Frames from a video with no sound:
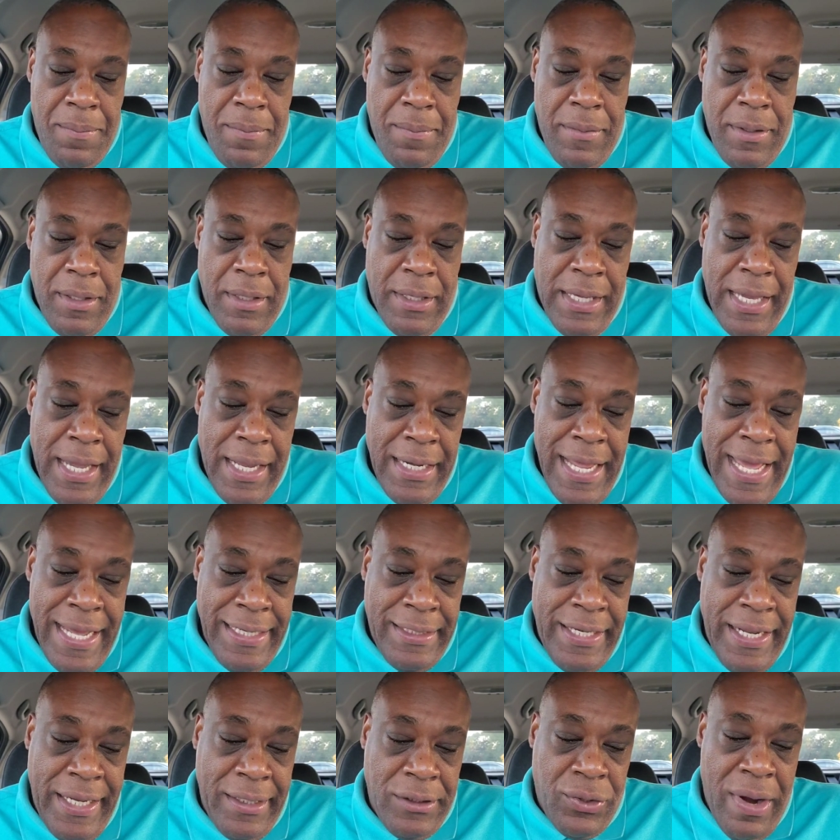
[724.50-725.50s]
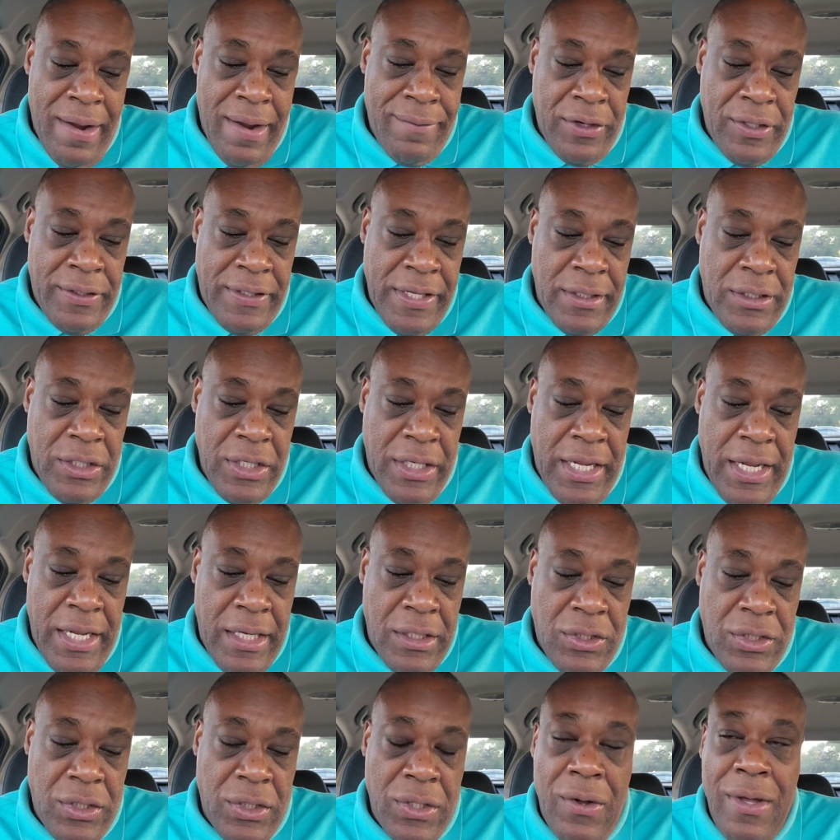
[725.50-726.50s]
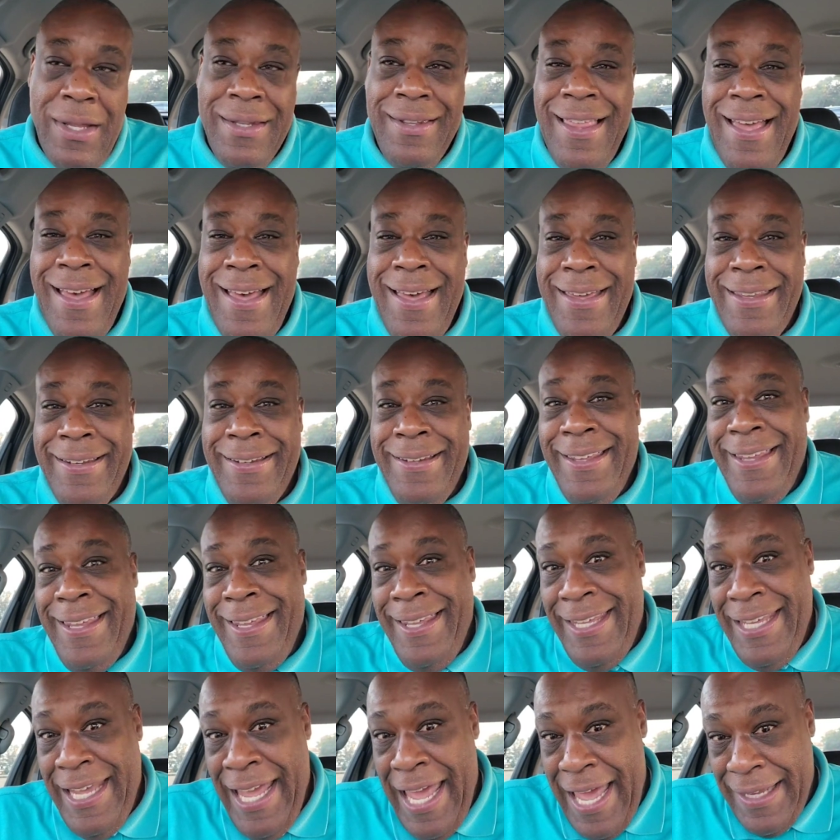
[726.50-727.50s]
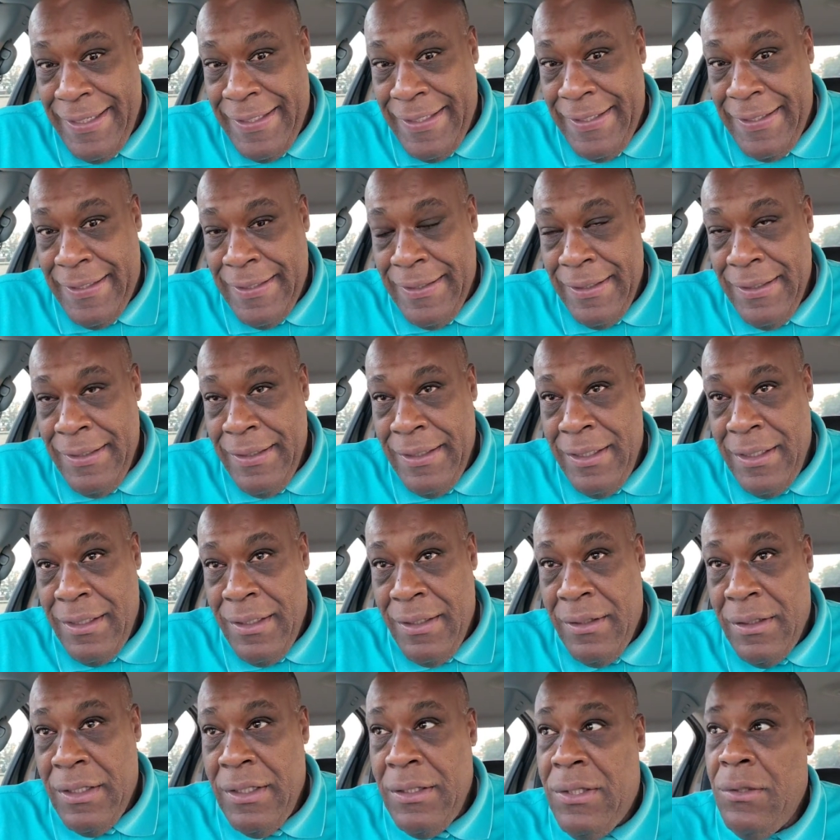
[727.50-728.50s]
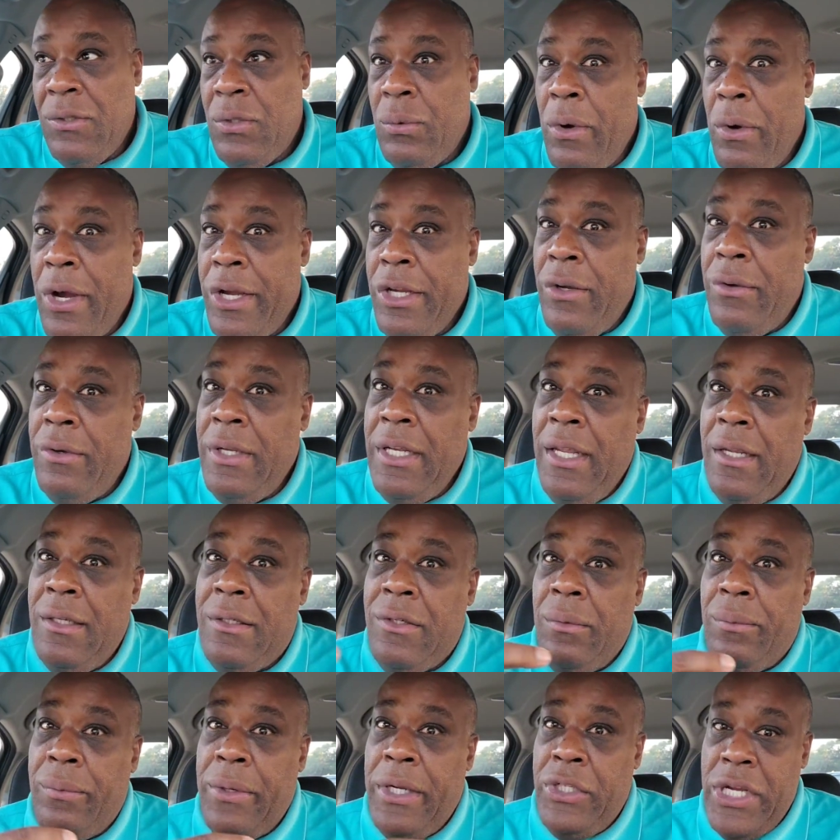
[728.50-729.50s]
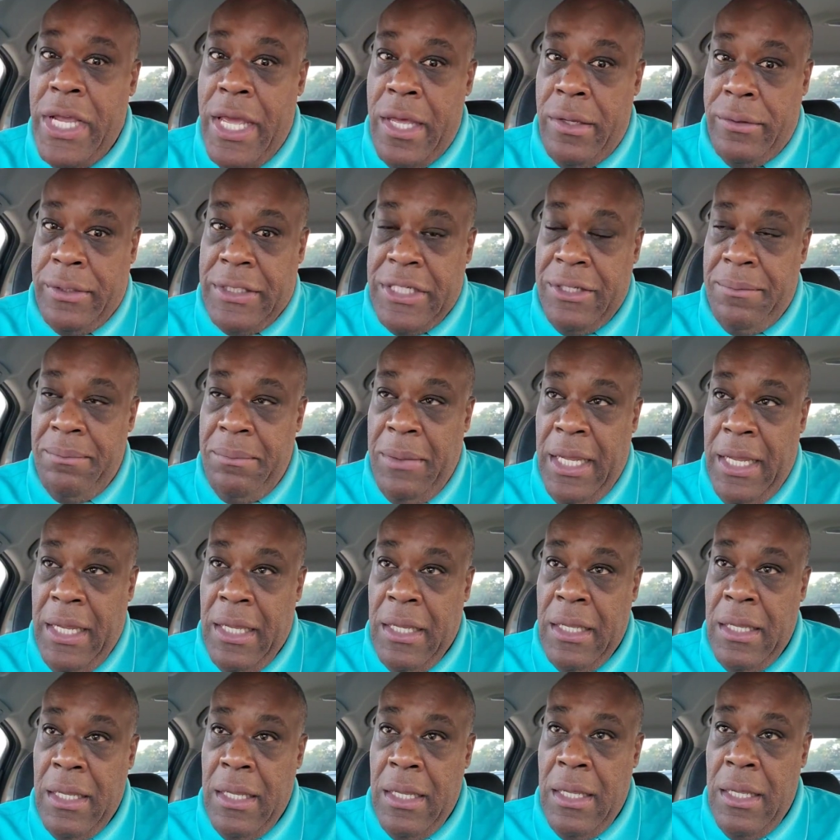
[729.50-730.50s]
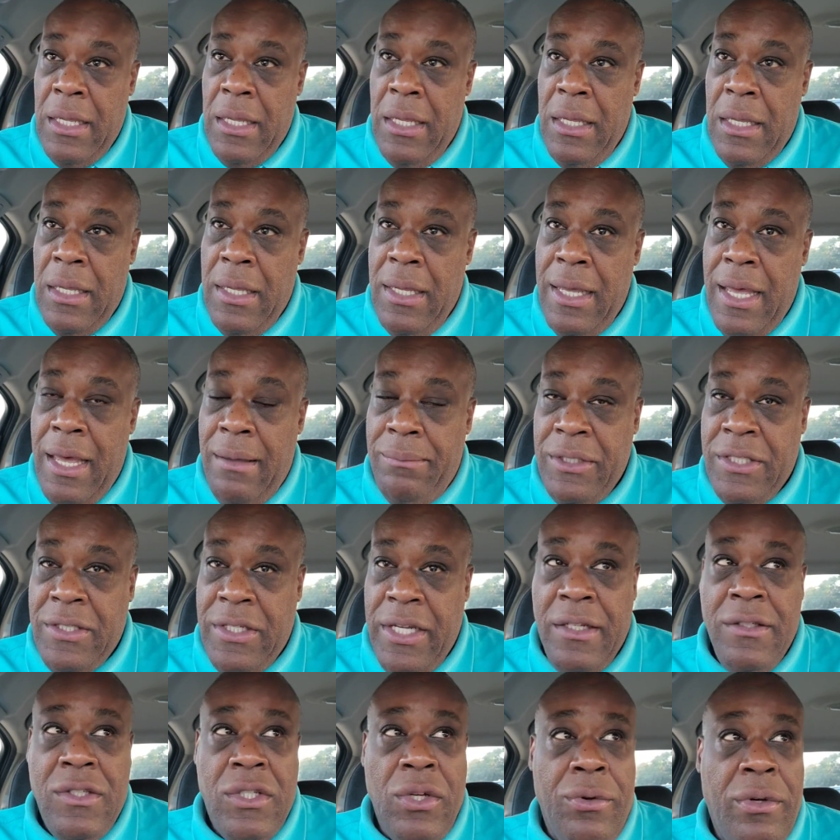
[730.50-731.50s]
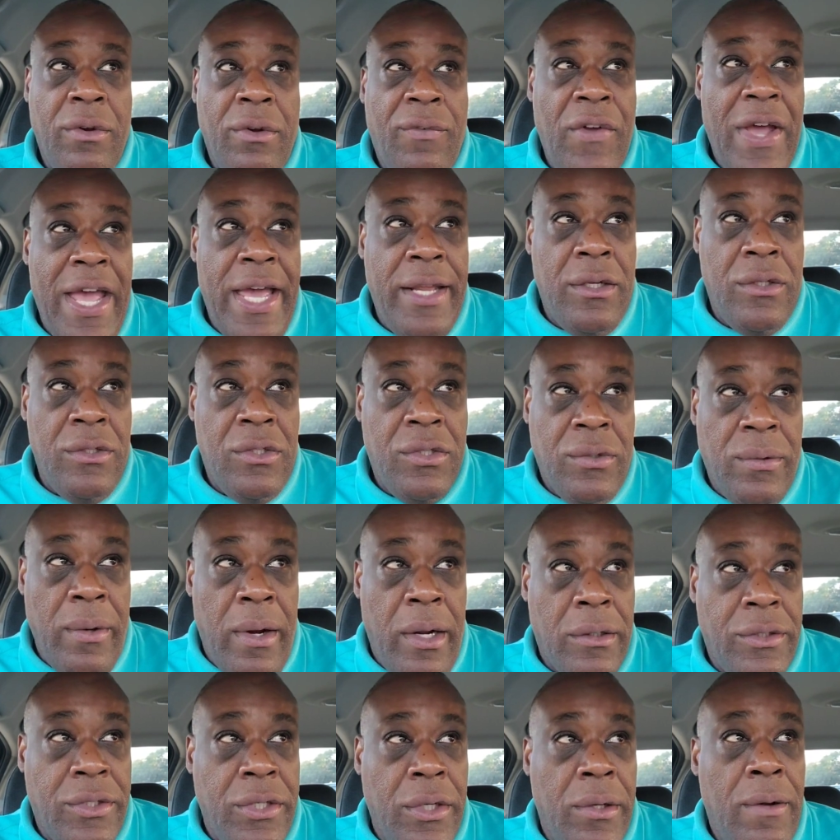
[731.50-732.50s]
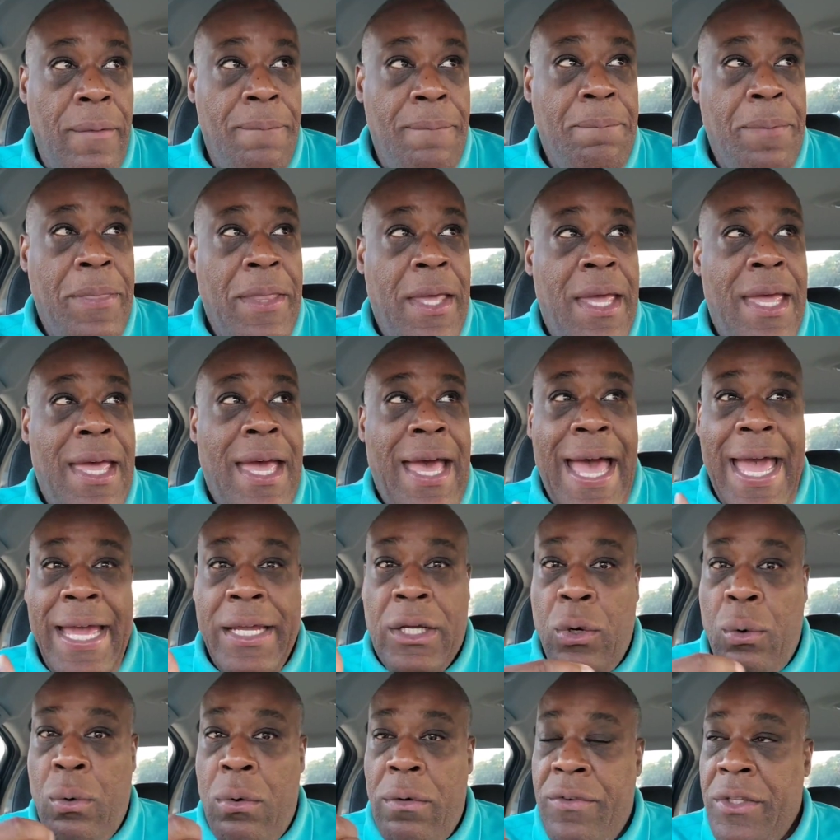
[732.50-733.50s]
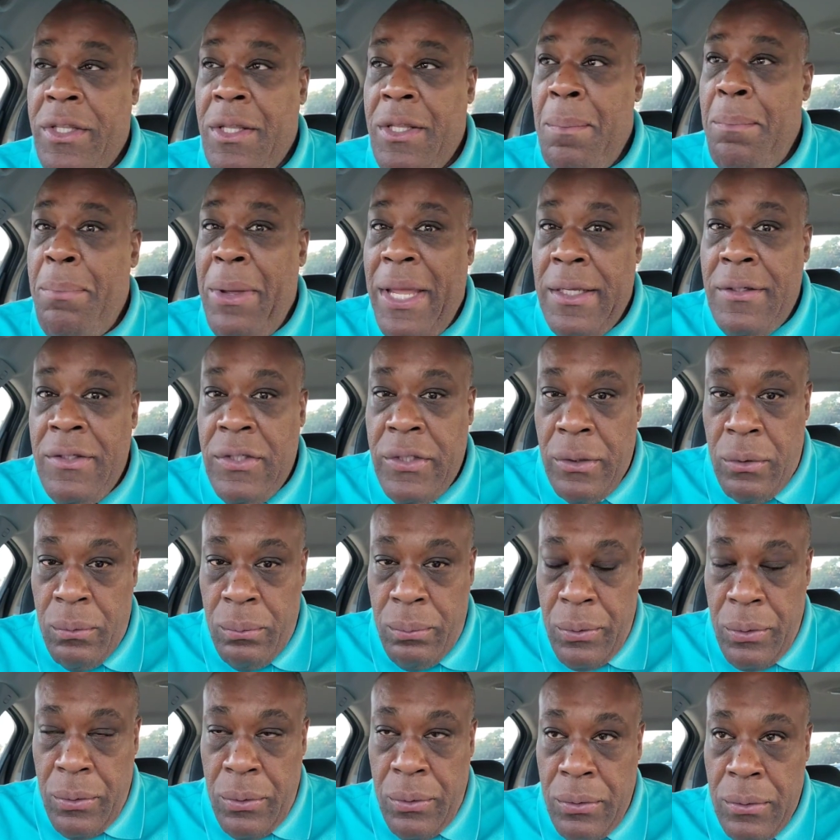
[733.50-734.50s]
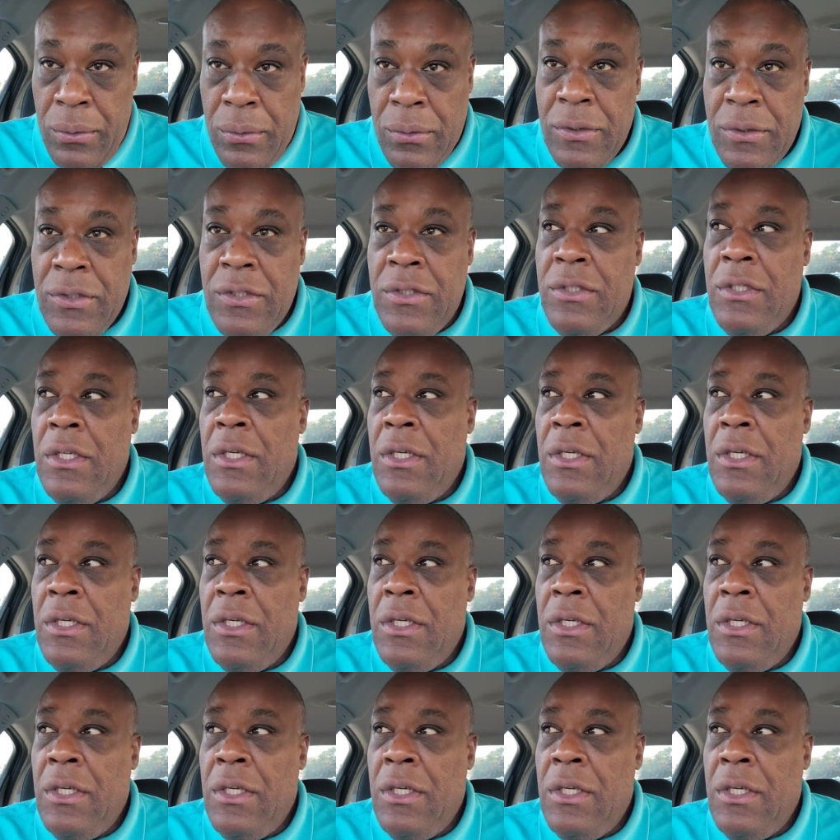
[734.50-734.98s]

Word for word: Can I take driver's education online? Yes. This is where you need to reach out to me. I'm a state certified instructor. I go over the basic rules,